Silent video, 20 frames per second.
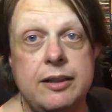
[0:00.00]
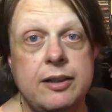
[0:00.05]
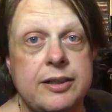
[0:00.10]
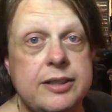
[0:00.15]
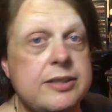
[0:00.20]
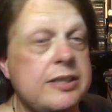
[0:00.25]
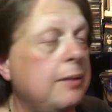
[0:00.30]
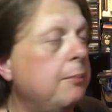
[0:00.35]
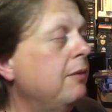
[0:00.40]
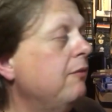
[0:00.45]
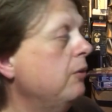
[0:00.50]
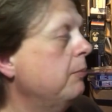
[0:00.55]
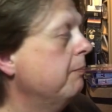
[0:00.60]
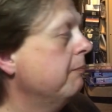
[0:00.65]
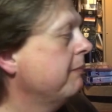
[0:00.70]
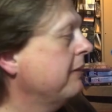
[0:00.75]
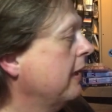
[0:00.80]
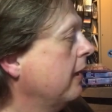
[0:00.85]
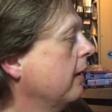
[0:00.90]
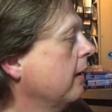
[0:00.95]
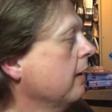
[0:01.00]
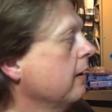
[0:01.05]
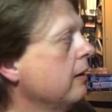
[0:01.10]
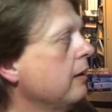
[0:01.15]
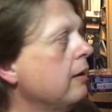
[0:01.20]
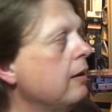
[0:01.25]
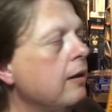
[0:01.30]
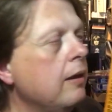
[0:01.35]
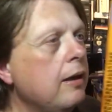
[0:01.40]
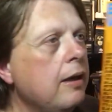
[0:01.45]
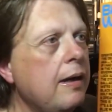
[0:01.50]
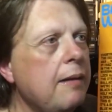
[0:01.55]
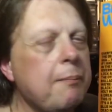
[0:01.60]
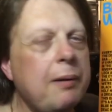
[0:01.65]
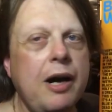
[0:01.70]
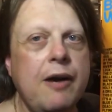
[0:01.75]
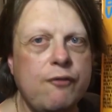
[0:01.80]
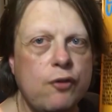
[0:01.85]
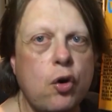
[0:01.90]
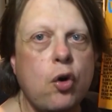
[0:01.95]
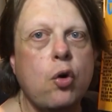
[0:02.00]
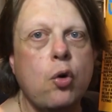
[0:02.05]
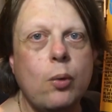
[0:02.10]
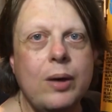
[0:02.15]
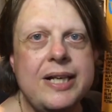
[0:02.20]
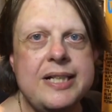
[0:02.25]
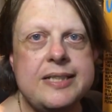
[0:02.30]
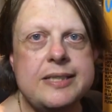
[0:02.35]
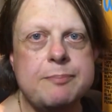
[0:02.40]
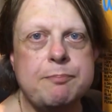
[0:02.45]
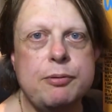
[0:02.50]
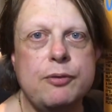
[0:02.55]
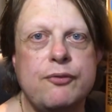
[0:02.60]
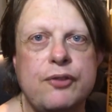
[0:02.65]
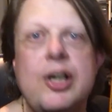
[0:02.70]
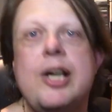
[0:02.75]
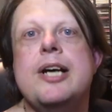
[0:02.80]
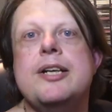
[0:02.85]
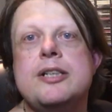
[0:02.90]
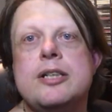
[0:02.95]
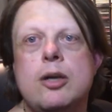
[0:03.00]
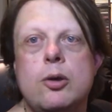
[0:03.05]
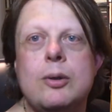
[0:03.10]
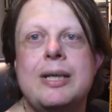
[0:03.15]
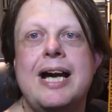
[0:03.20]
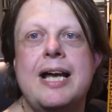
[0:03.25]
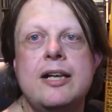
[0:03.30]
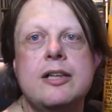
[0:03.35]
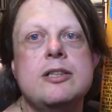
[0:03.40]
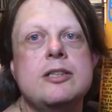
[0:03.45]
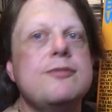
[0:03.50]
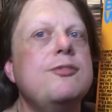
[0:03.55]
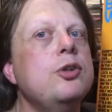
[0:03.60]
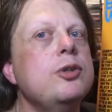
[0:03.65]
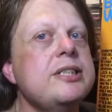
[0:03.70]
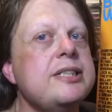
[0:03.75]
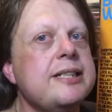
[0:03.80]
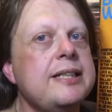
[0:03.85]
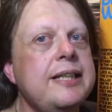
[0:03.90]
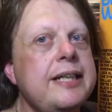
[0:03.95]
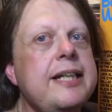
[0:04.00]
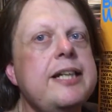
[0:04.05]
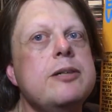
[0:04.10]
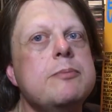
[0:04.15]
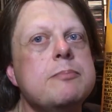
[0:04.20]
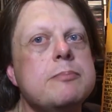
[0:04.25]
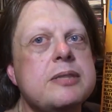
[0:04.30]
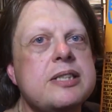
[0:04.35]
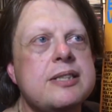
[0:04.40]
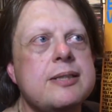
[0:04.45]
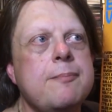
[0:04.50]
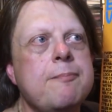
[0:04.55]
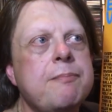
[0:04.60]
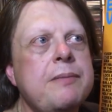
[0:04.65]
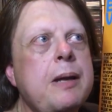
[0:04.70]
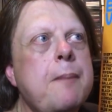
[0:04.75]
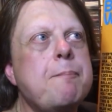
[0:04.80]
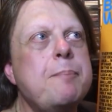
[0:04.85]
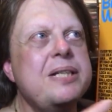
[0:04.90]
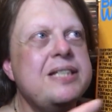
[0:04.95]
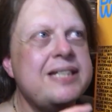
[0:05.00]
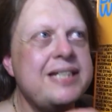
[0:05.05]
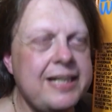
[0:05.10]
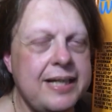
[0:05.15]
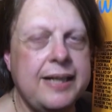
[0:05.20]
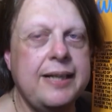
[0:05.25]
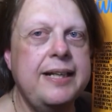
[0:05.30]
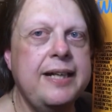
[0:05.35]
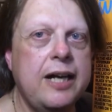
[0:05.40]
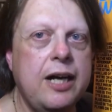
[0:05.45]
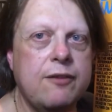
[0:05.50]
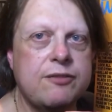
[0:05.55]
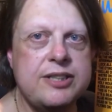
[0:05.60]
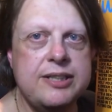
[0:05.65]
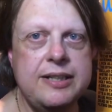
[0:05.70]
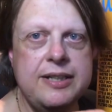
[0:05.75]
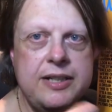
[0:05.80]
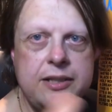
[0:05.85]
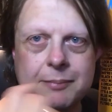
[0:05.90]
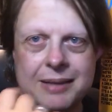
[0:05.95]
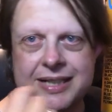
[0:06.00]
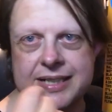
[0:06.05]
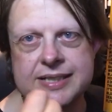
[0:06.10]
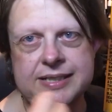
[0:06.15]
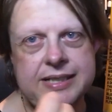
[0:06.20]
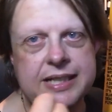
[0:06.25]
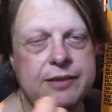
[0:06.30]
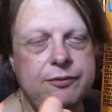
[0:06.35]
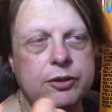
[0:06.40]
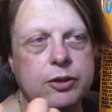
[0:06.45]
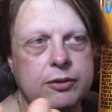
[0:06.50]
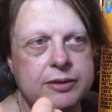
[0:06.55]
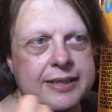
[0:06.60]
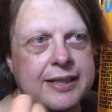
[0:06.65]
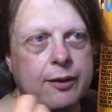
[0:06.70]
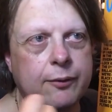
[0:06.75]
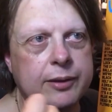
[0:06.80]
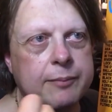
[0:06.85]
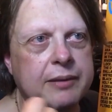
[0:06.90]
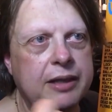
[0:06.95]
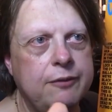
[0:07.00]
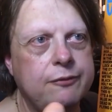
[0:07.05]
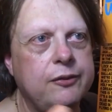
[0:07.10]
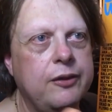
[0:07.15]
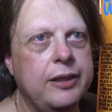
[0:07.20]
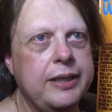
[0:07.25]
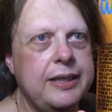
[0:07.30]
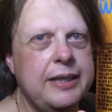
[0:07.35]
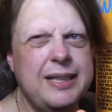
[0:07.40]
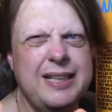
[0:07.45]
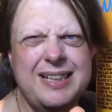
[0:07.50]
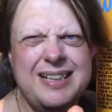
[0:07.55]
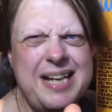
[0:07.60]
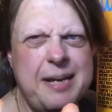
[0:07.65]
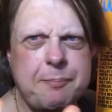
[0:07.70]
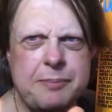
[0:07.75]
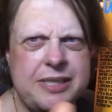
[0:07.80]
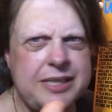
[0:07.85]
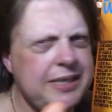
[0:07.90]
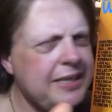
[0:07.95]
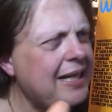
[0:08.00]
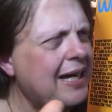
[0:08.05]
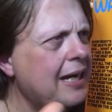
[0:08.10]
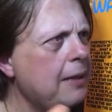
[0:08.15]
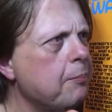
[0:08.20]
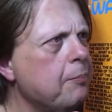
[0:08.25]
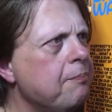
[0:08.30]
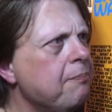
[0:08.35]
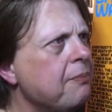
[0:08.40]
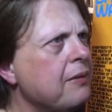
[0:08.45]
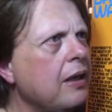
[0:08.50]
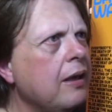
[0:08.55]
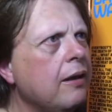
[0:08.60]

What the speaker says: I like some of them. But I've always preferred Noel Gallagher's voice to Liam's, particularly after Liam had his teeth knocked out in that fight in Amsterdam.